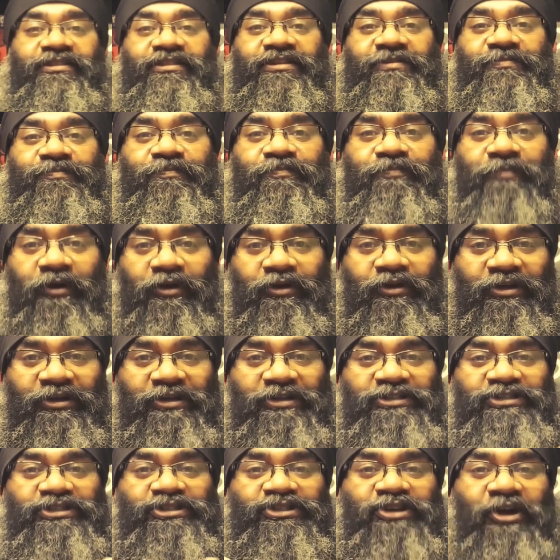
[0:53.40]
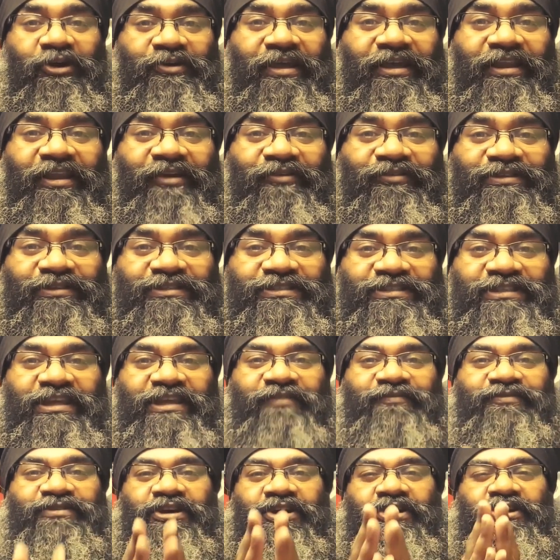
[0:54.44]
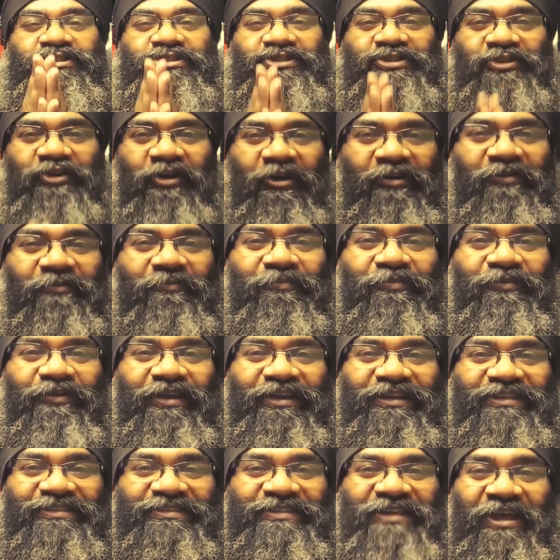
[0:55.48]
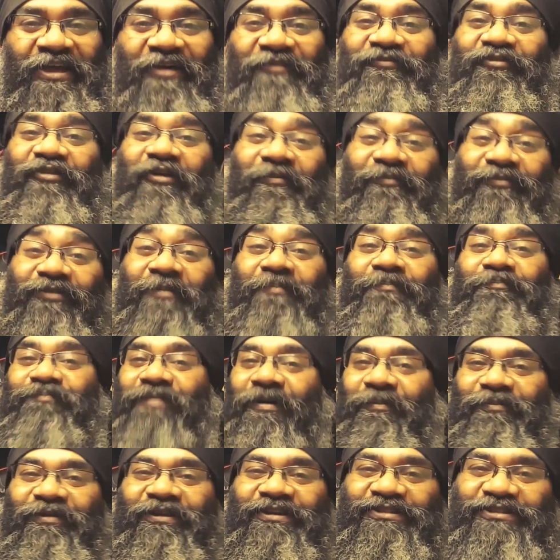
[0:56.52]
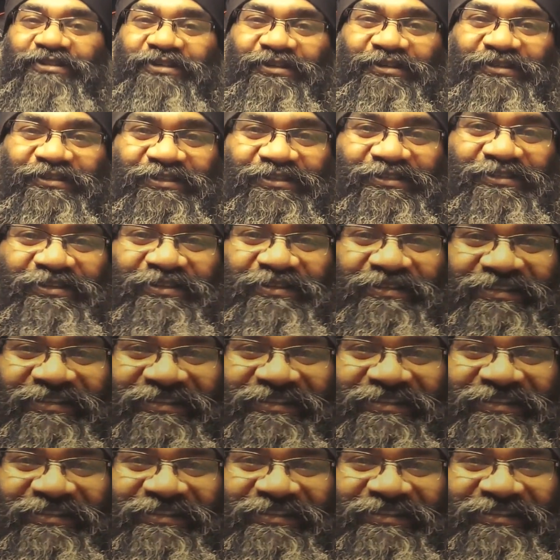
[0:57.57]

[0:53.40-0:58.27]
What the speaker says: the book shockingly received strong praise from the publishers.